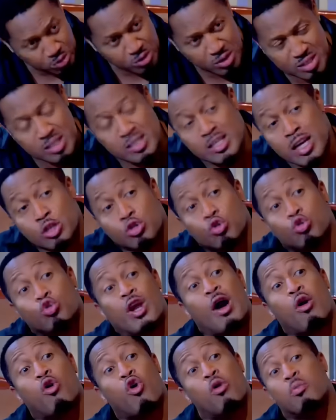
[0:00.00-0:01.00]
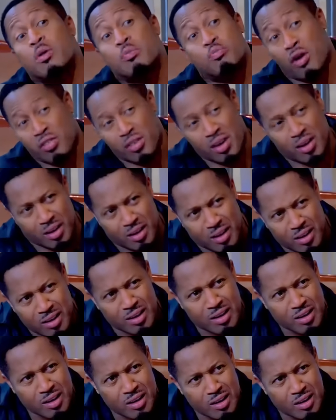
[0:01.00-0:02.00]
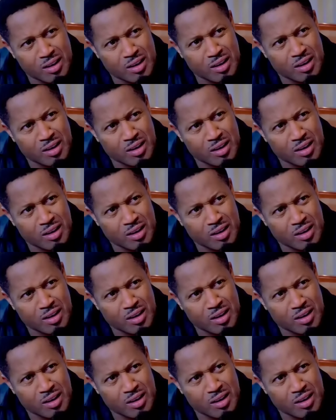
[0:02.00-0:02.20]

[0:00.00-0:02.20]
You're my elder sister and you do not call me brother.